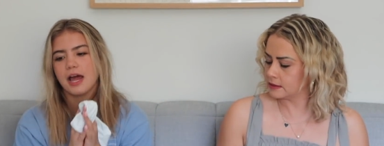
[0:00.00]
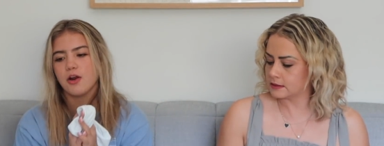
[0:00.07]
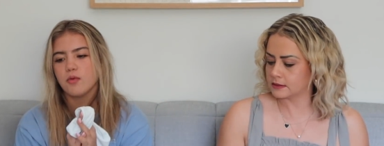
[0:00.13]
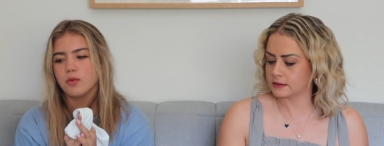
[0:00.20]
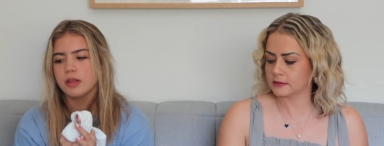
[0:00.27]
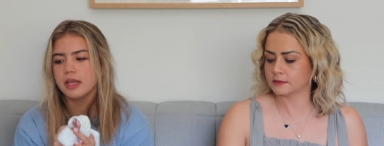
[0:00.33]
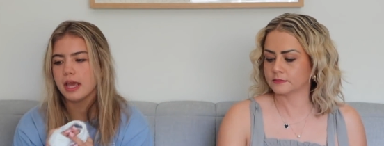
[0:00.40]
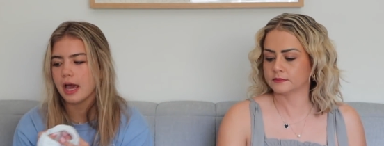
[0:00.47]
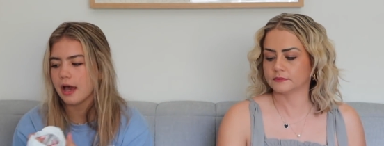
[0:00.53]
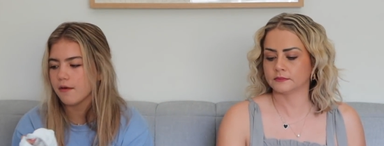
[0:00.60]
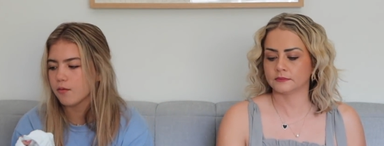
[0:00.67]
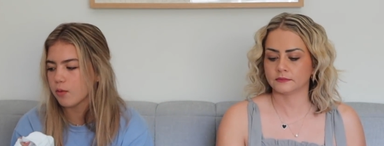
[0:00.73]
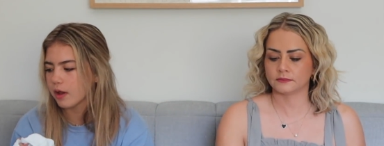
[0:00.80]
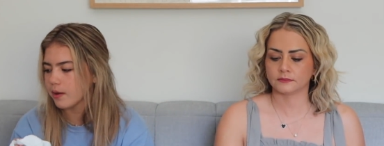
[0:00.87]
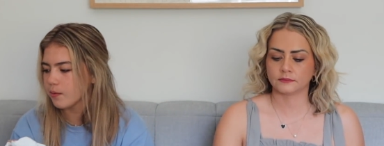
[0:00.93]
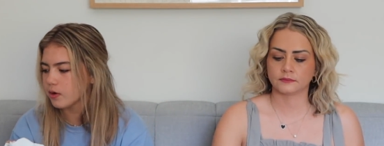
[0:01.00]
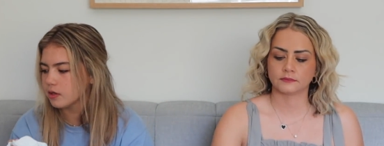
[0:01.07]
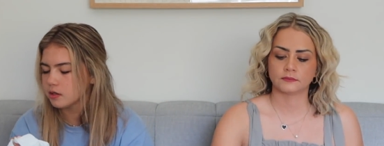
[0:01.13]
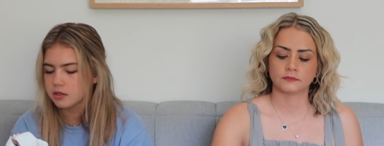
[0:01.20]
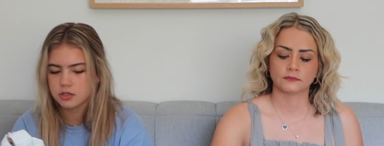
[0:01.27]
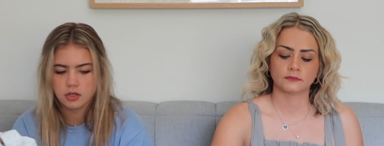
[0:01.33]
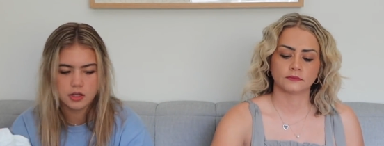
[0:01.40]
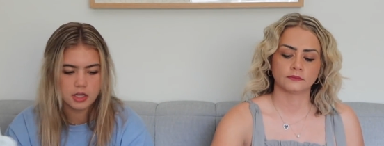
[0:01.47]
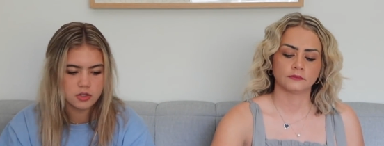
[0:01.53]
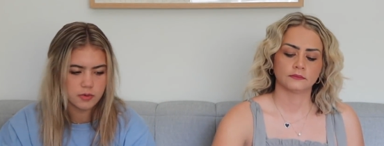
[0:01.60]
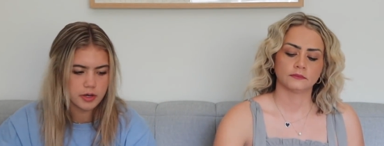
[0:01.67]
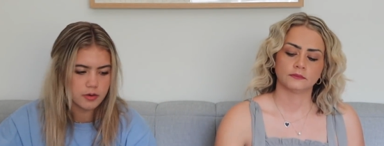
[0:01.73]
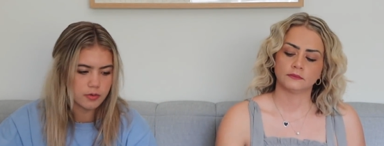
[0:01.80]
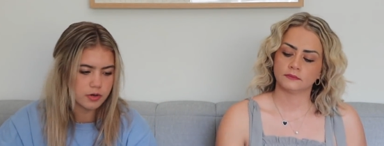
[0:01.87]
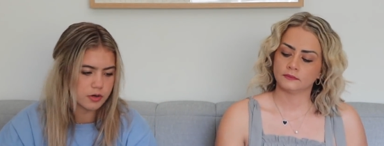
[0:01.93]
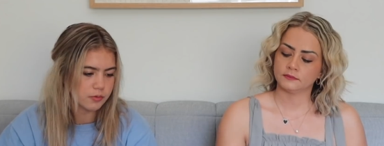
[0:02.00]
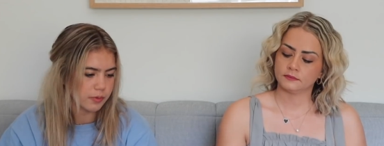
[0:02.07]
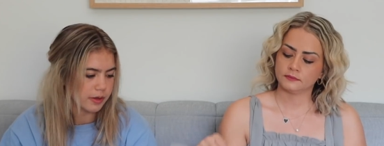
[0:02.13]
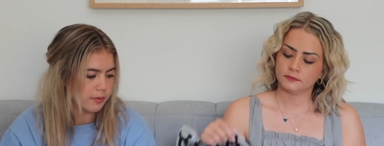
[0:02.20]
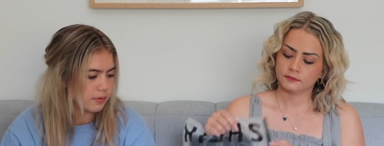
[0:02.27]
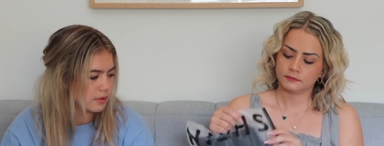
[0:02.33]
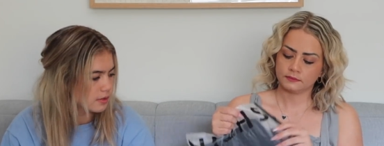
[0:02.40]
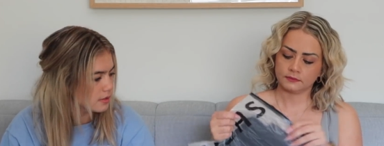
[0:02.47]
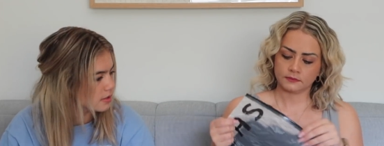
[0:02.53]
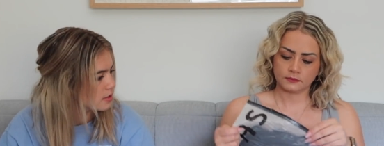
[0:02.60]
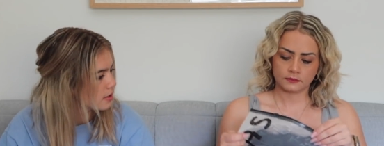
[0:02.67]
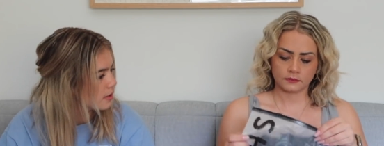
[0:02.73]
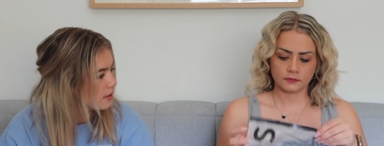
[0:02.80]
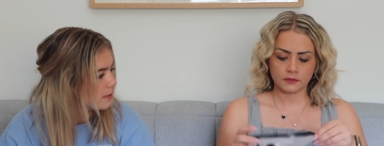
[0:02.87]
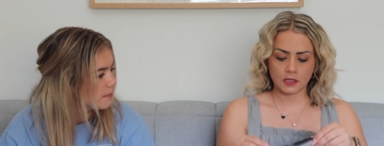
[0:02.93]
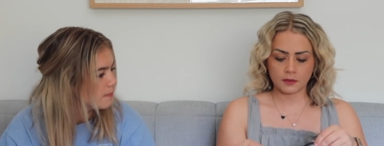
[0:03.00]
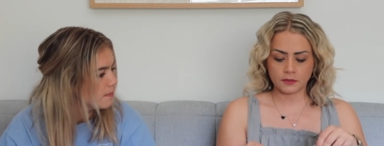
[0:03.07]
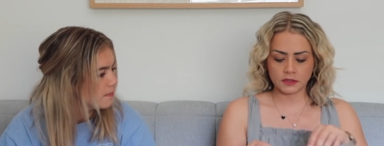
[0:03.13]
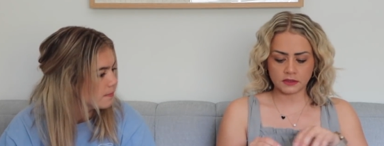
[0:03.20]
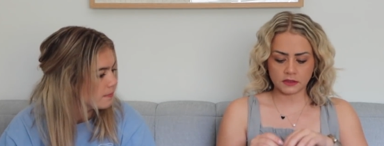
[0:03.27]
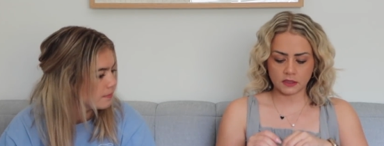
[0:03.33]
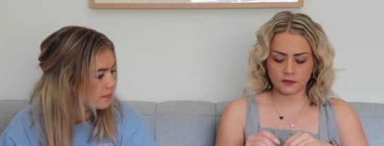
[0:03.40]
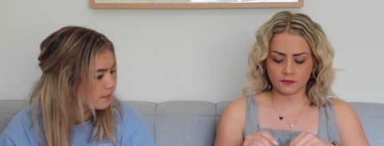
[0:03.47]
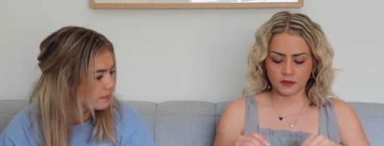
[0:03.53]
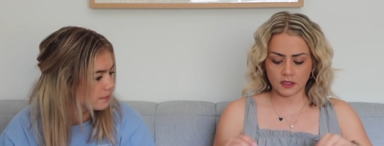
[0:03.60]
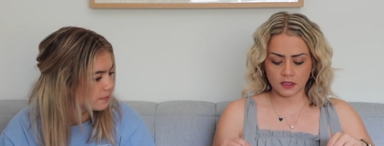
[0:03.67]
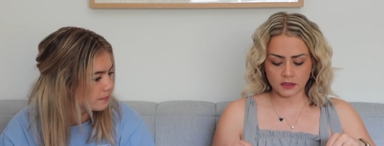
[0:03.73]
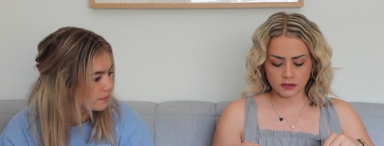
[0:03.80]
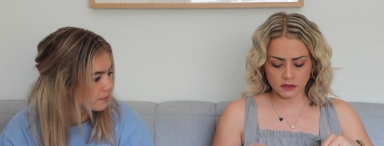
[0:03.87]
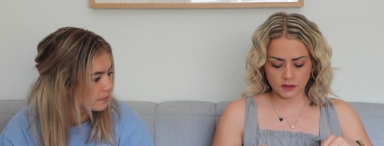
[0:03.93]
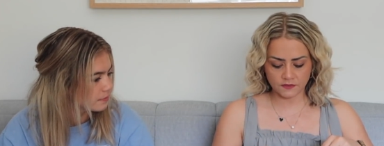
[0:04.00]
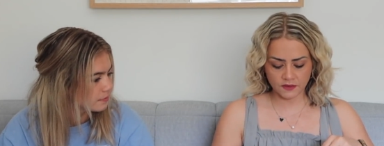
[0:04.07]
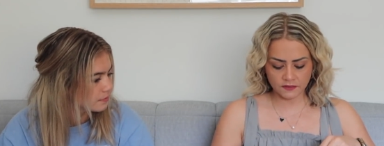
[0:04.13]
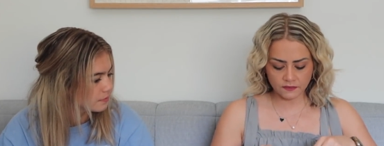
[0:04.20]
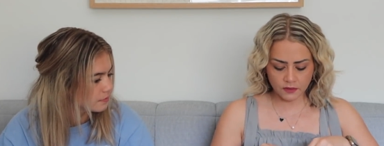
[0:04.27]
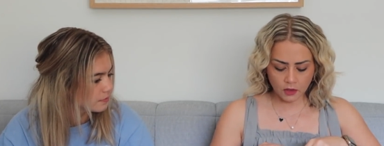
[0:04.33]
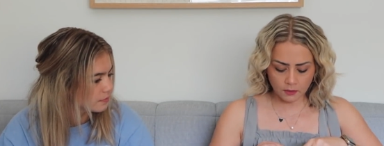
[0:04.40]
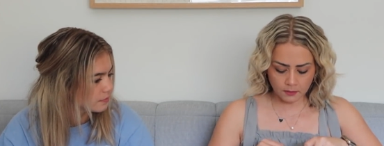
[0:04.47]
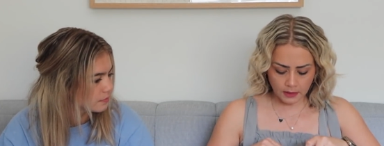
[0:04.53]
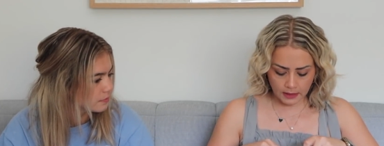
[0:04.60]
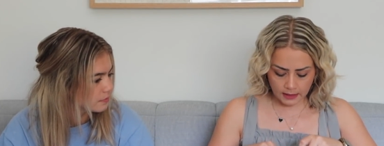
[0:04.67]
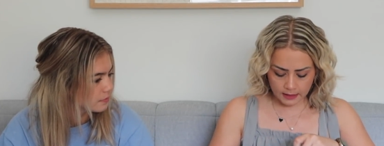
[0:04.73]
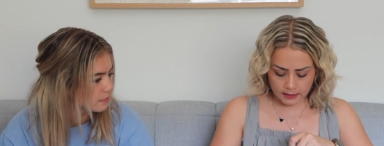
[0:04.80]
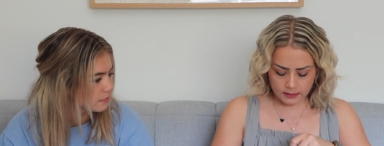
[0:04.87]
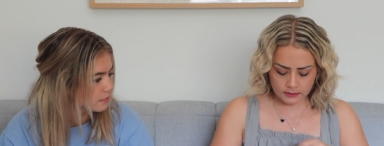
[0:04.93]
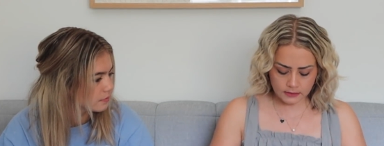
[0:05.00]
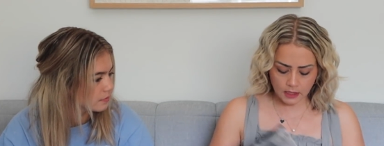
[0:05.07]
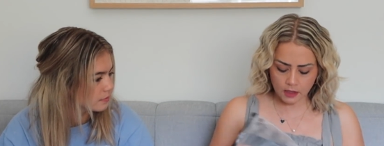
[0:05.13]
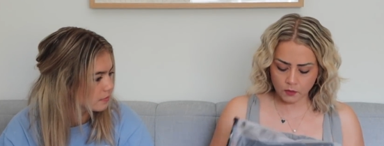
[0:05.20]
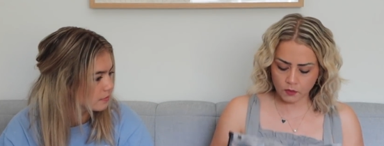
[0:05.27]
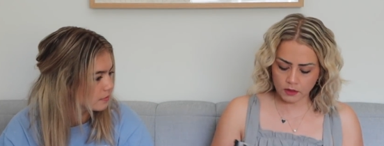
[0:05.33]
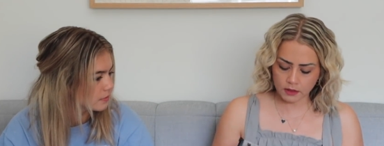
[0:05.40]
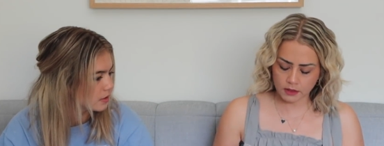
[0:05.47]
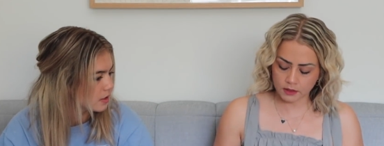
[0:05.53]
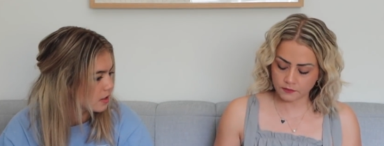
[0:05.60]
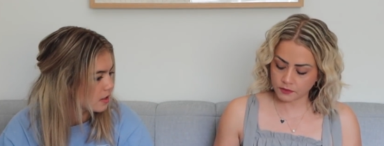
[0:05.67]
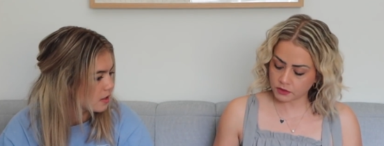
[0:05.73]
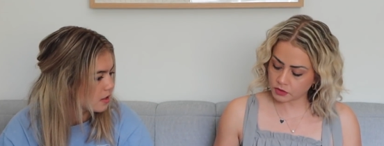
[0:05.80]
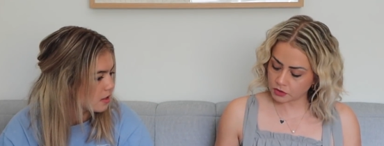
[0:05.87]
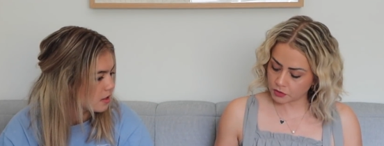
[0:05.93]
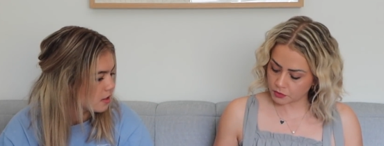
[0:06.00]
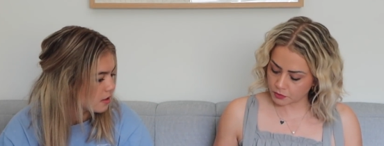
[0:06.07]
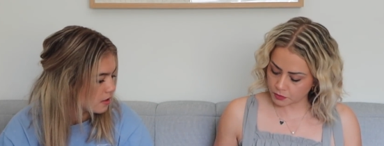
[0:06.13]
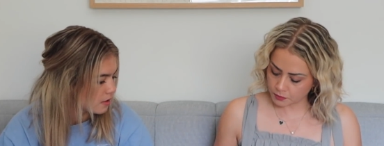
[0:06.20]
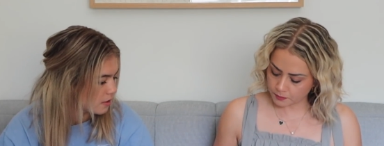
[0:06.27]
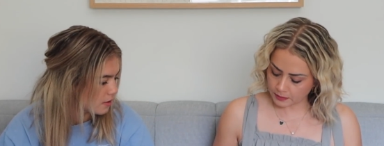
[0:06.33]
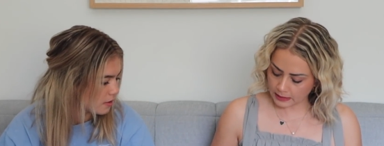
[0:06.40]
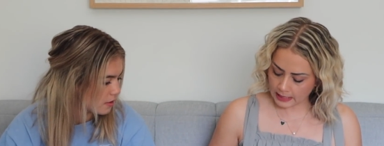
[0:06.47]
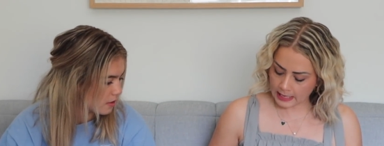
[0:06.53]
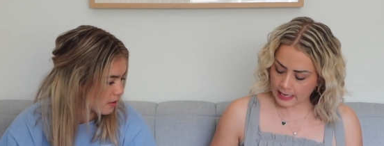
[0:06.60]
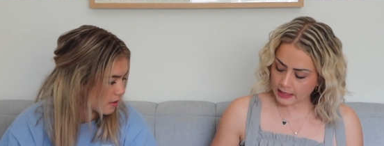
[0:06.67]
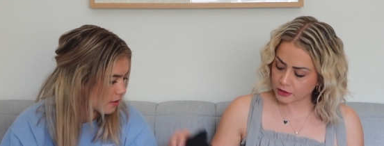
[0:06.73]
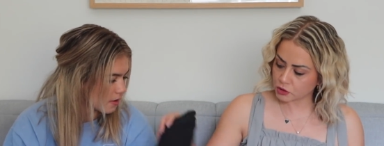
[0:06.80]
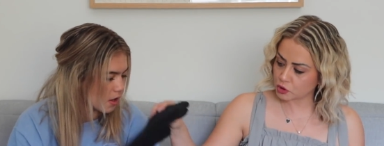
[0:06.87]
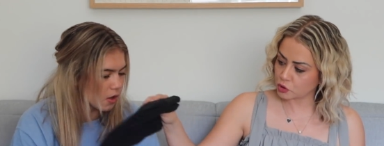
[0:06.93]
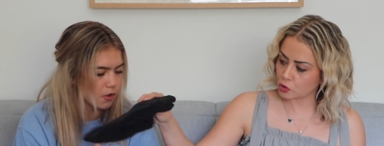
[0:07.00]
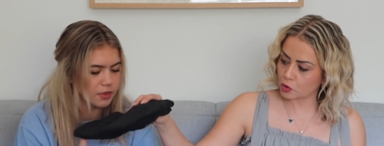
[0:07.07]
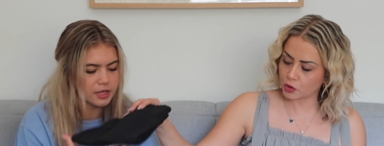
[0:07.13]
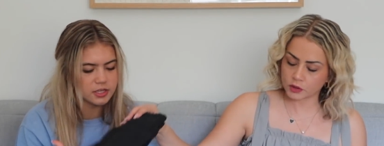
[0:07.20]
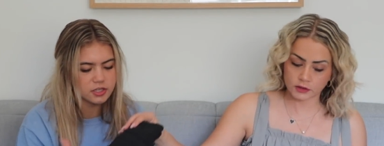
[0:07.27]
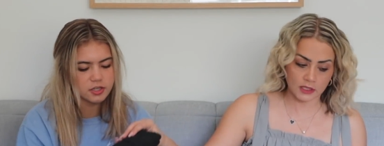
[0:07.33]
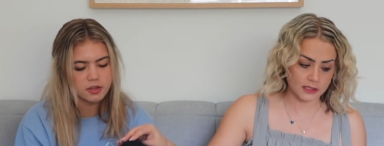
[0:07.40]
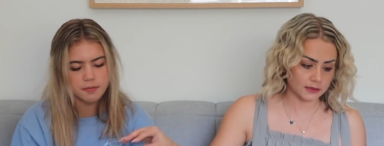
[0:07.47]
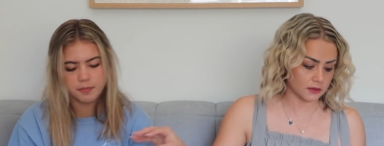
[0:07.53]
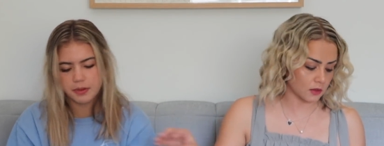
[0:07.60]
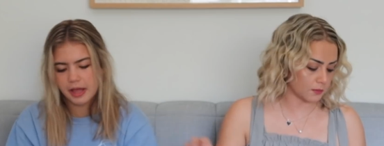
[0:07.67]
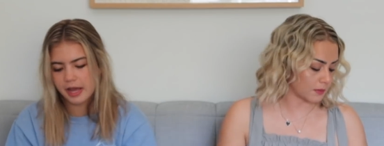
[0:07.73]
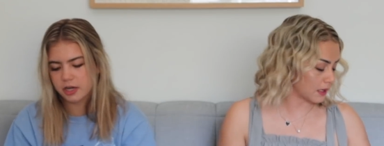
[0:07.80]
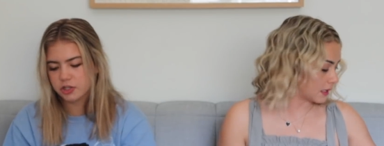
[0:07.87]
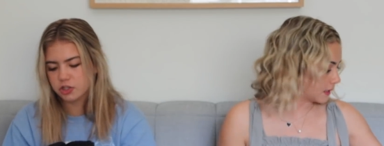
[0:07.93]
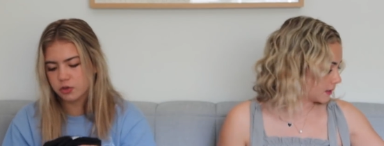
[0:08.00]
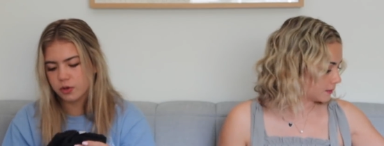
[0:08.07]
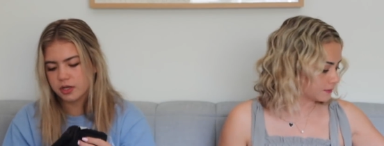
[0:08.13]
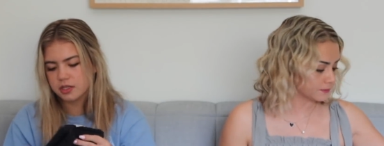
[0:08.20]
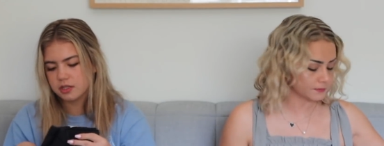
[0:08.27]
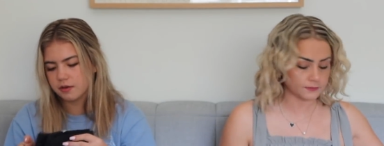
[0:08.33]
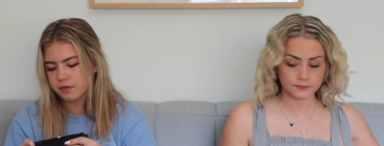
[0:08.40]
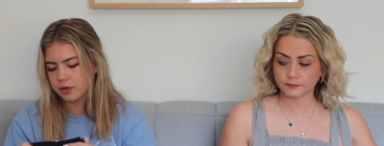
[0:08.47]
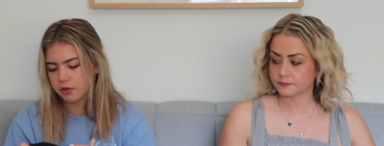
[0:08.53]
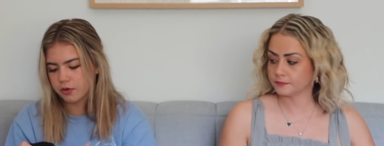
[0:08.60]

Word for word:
Speaker 1: I don't really have white ones, so that's why I ordered white ones.
Speaker 2: Let me see this. If it's not mine, I will give it to you. Black
Speaker 1: shorts. Oh, these are the black shorts of the